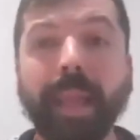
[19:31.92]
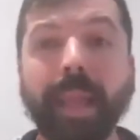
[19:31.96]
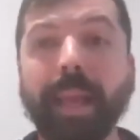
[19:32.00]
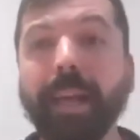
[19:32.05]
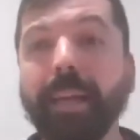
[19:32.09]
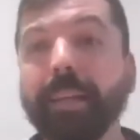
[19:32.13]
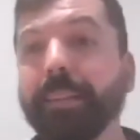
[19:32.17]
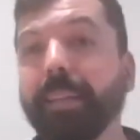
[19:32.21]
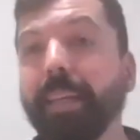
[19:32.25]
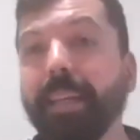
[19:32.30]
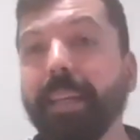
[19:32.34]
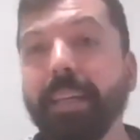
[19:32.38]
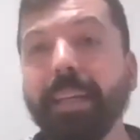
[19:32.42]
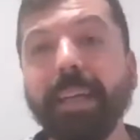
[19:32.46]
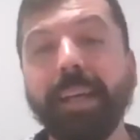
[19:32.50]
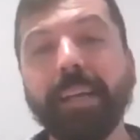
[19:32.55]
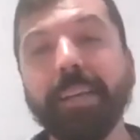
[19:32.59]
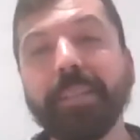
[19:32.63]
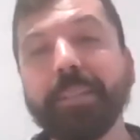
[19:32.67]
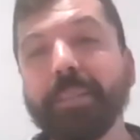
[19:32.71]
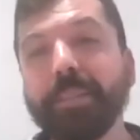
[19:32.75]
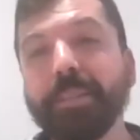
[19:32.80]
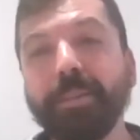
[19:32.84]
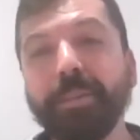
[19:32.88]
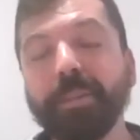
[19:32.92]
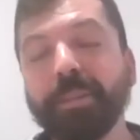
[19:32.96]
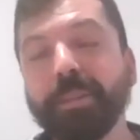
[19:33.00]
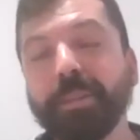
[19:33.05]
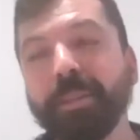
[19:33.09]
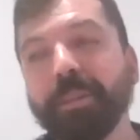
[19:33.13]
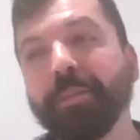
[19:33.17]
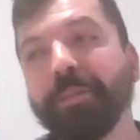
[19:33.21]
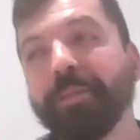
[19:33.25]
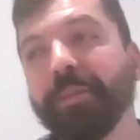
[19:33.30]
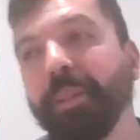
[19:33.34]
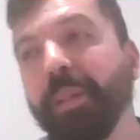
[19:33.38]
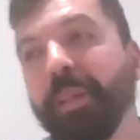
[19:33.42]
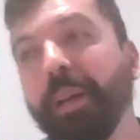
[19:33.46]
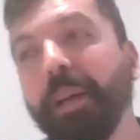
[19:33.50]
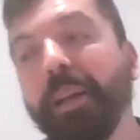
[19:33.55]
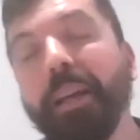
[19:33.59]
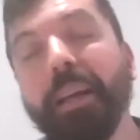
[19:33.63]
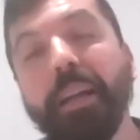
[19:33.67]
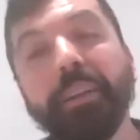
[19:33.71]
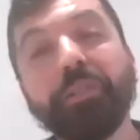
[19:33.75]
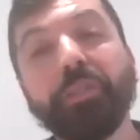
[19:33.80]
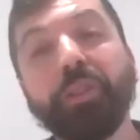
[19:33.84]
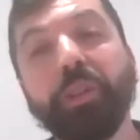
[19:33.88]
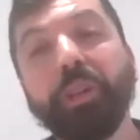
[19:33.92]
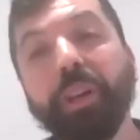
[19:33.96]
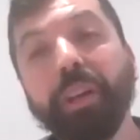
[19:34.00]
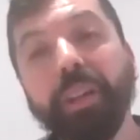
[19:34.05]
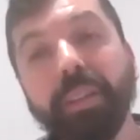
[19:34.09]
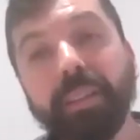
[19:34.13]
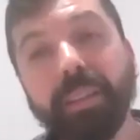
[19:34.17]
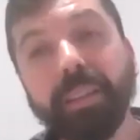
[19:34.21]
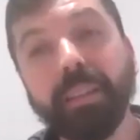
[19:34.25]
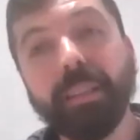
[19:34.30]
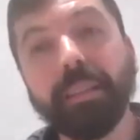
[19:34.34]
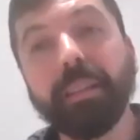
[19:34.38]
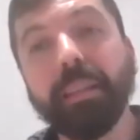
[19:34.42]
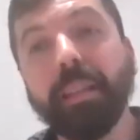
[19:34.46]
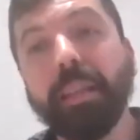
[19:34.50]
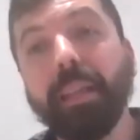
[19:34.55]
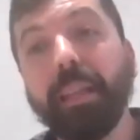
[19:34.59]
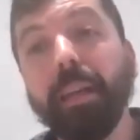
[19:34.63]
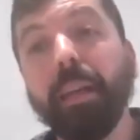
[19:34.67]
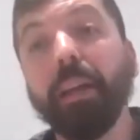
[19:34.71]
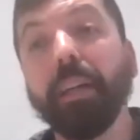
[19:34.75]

and, and sort of uh, turn this